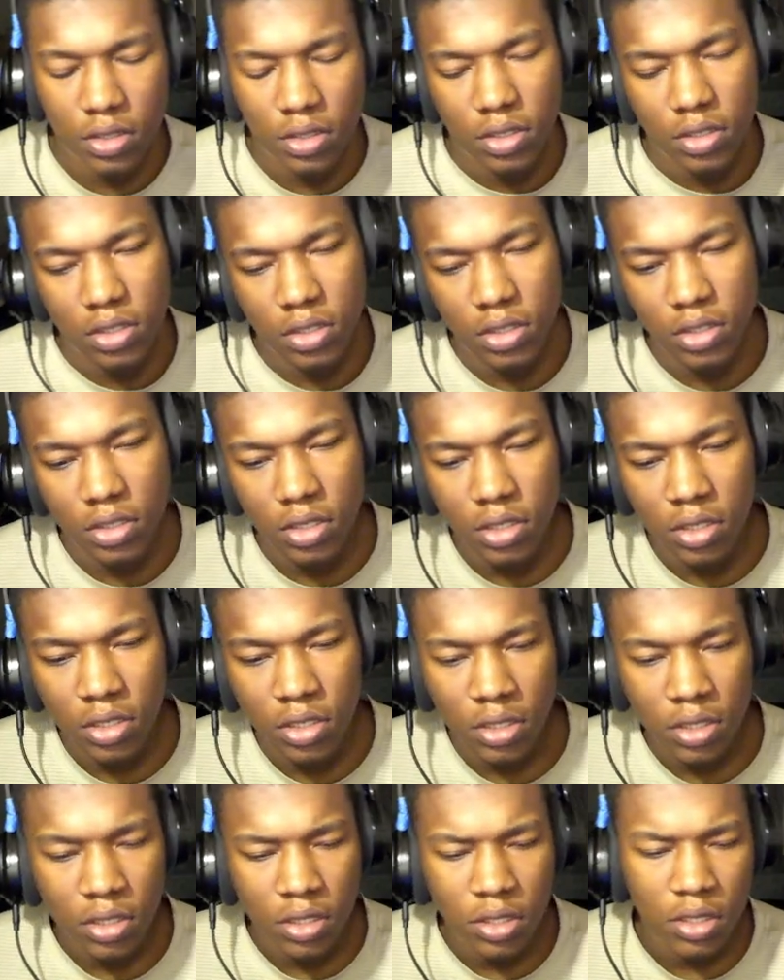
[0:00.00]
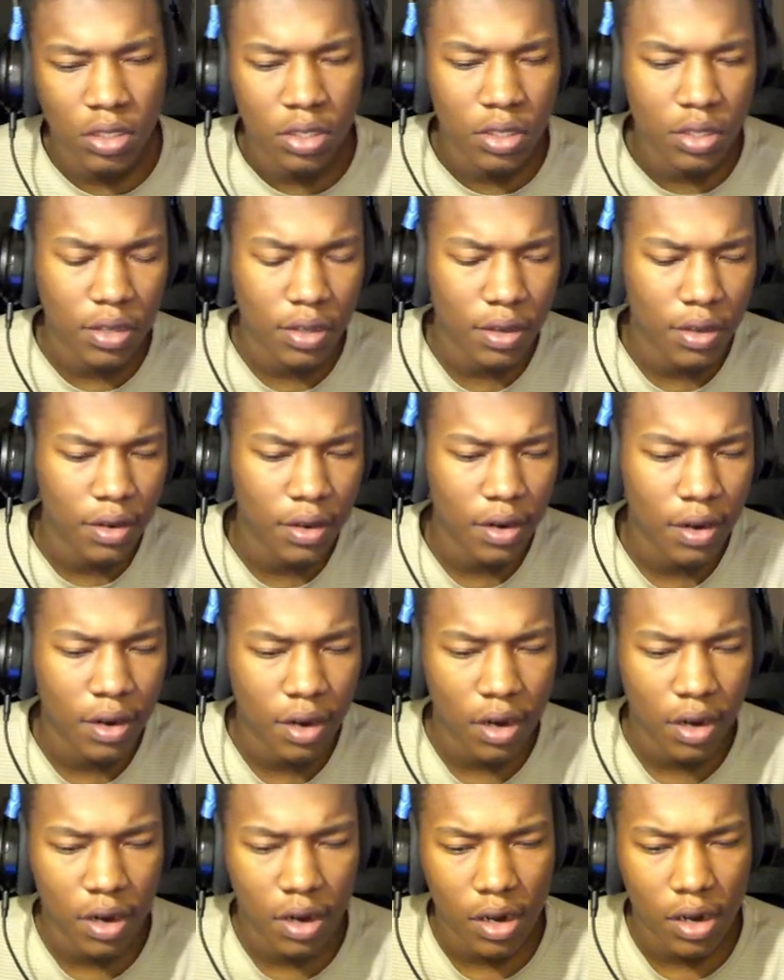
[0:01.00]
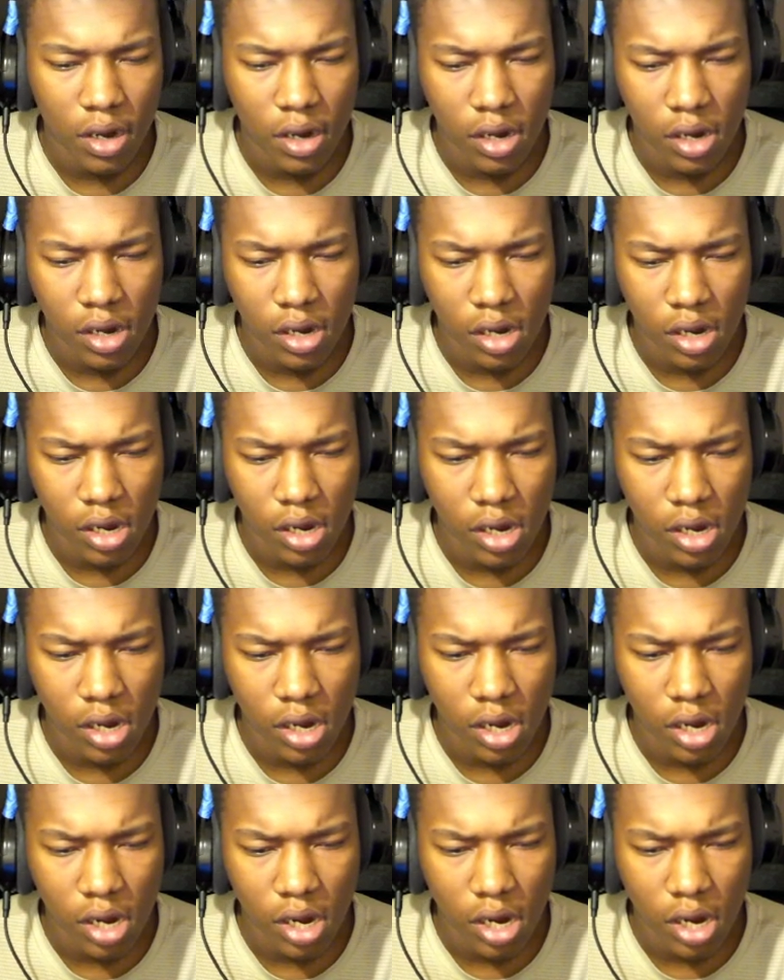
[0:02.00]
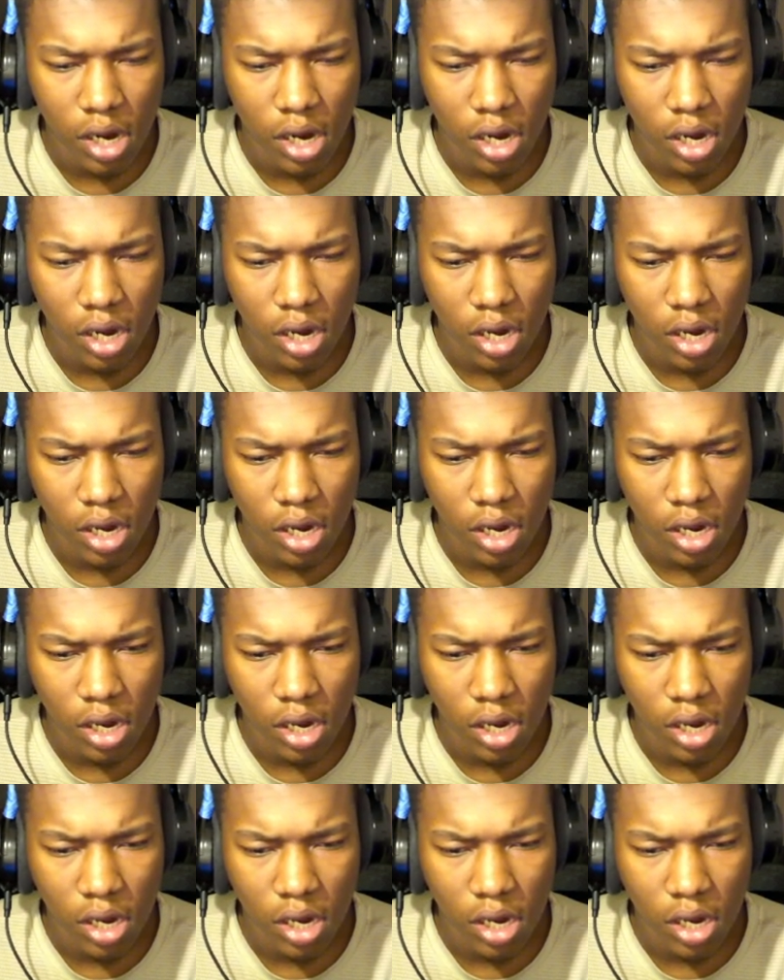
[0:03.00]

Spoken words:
(no one is talking)